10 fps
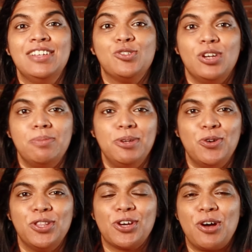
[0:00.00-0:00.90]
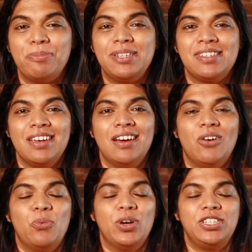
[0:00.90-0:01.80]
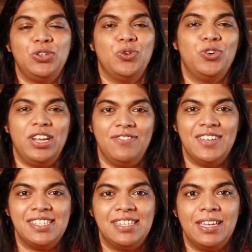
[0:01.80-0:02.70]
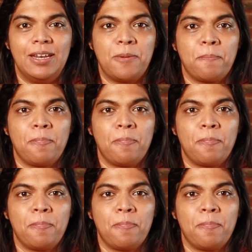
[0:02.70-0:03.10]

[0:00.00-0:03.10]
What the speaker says: So let me know in the comments what you're investing in.